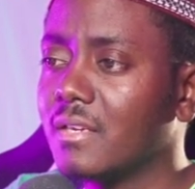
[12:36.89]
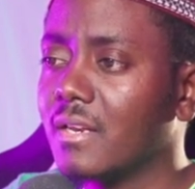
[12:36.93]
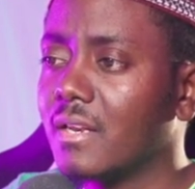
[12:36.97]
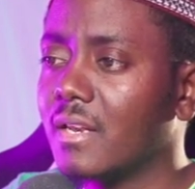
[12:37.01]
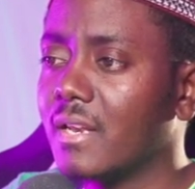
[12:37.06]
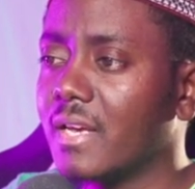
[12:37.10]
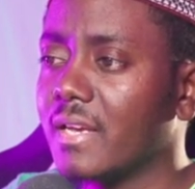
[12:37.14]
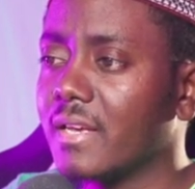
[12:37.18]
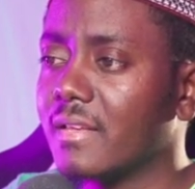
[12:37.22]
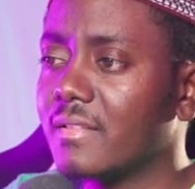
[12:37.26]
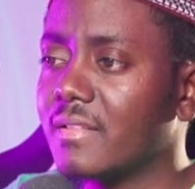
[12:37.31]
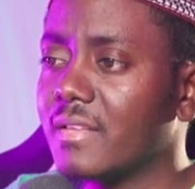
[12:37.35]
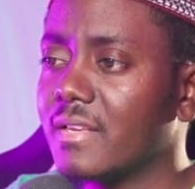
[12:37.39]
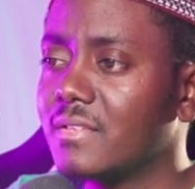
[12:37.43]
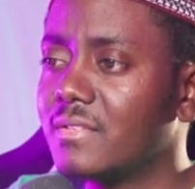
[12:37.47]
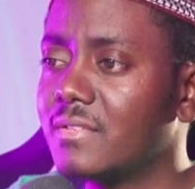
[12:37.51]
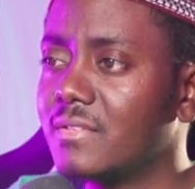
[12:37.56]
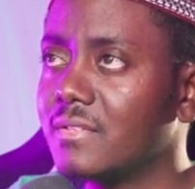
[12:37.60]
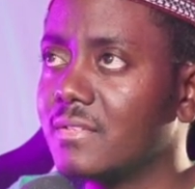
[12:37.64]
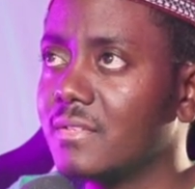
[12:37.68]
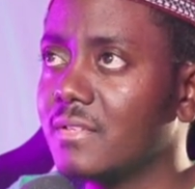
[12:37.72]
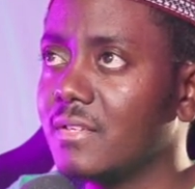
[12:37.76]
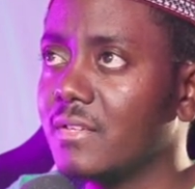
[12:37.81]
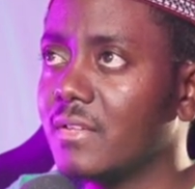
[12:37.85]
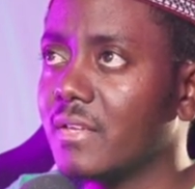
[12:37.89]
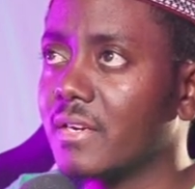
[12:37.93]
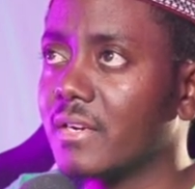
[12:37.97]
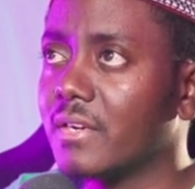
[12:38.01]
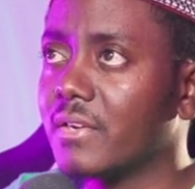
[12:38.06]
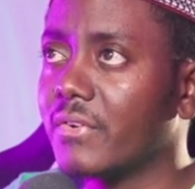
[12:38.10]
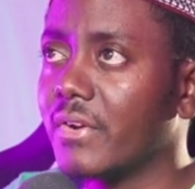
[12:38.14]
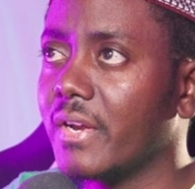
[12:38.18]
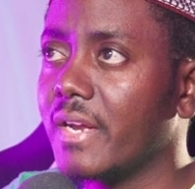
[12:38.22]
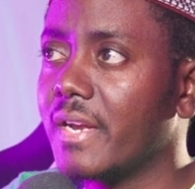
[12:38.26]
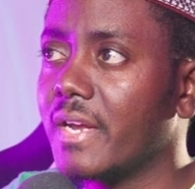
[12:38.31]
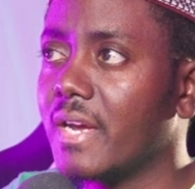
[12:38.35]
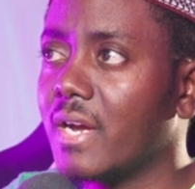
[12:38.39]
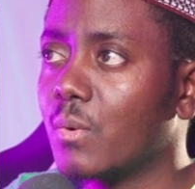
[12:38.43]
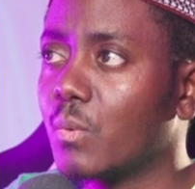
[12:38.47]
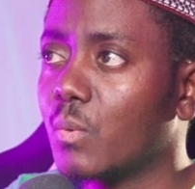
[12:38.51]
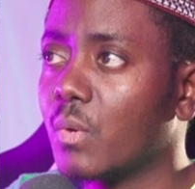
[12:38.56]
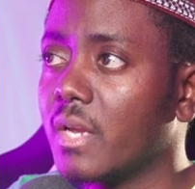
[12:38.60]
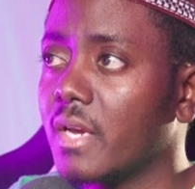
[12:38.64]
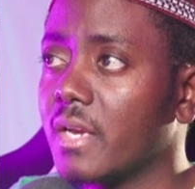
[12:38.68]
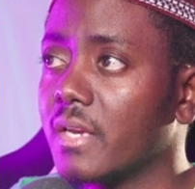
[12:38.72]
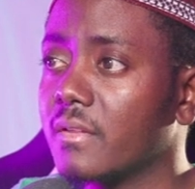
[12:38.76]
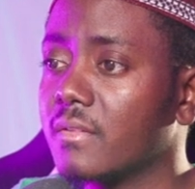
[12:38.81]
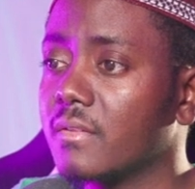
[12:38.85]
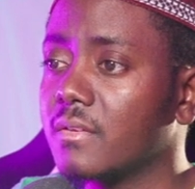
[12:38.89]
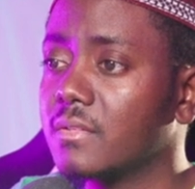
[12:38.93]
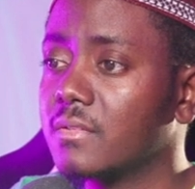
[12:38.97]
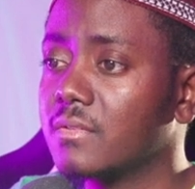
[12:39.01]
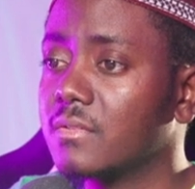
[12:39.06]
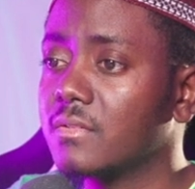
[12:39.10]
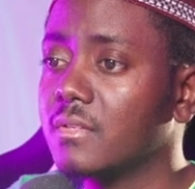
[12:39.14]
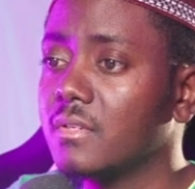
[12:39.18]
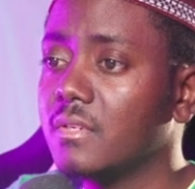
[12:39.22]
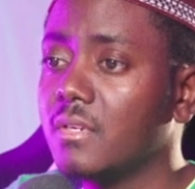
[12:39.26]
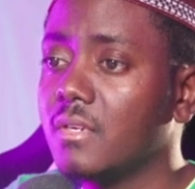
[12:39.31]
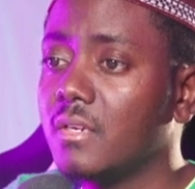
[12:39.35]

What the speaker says: like this, they're grayed out like this,